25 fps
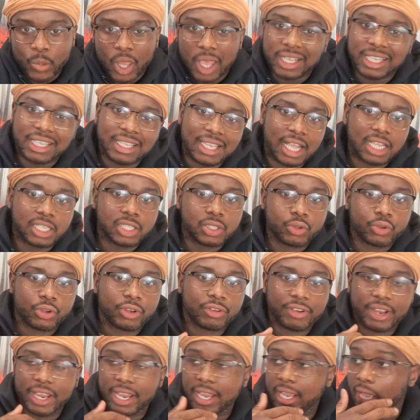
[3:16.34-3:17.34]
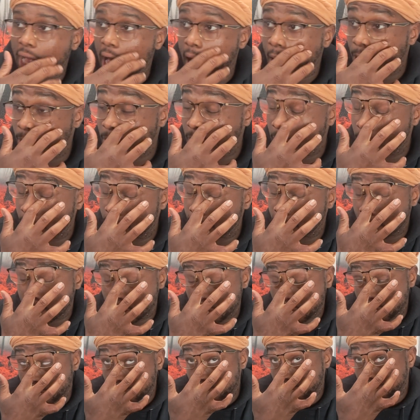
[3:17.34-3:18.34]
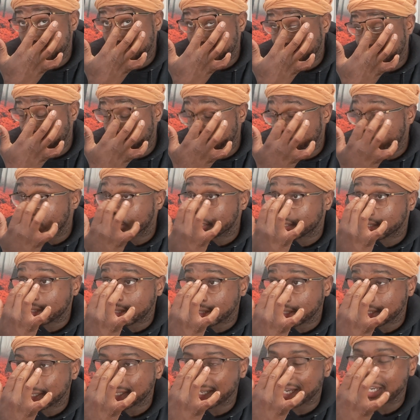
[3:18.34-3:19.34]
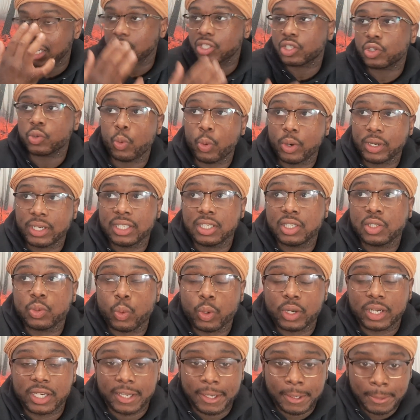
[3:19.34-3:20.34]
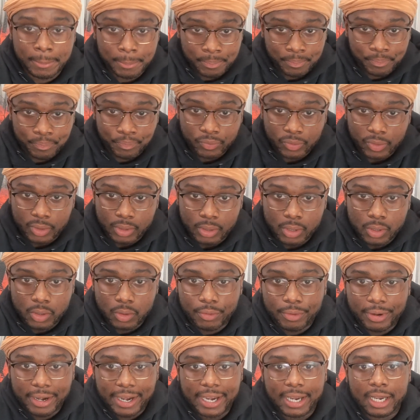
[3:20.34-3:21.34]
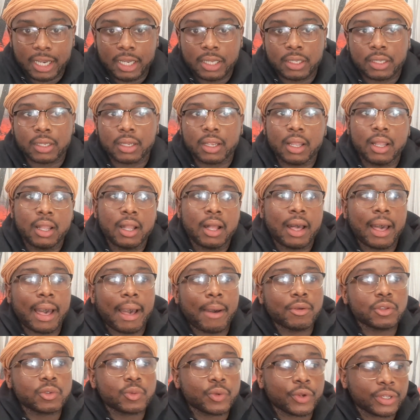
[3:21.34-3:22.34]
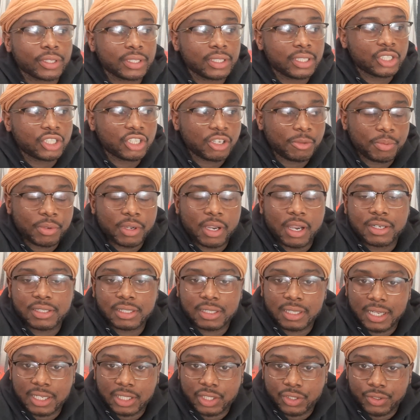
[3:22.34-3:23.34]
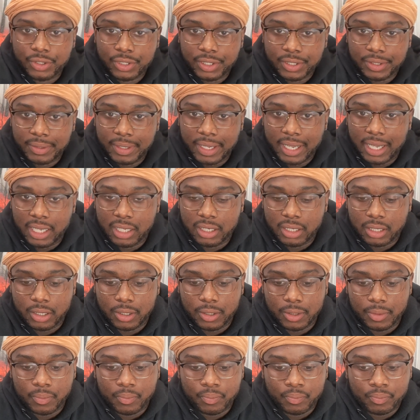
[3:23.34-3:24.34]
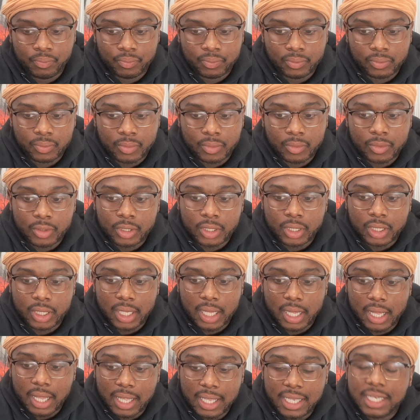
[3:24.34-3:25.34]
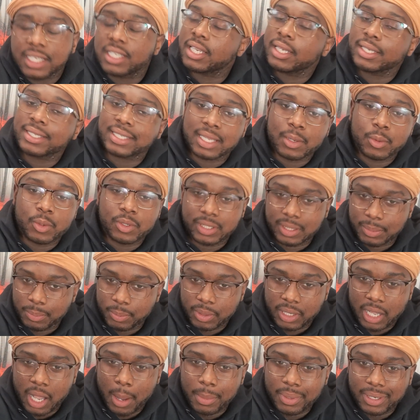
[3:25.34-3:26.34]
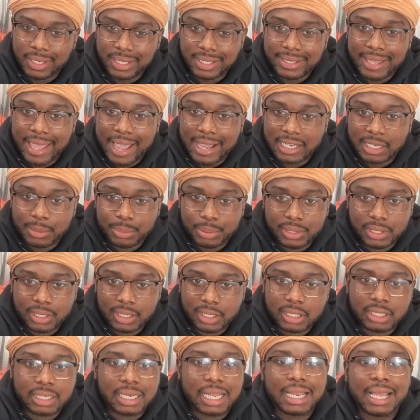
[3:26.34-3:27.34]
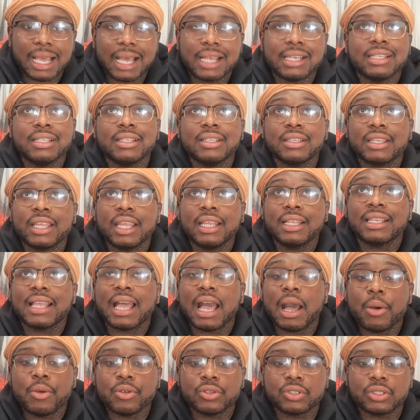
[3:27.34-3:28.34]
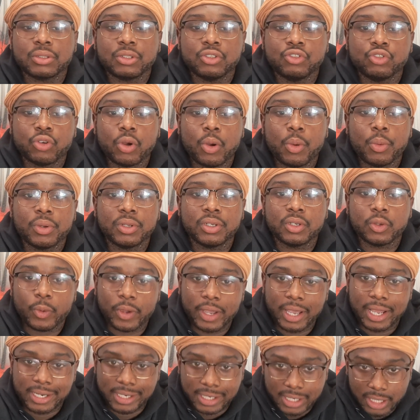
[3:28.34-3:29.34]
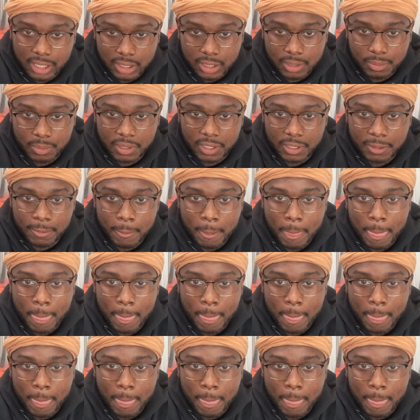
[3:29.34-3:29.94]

Give you a story, right? I remember back in, this is like 2020, right? I was working in the shipyard, I was an electrician, and it was becoming a stagnant position. I didn't think that I was growing the way I needed to be.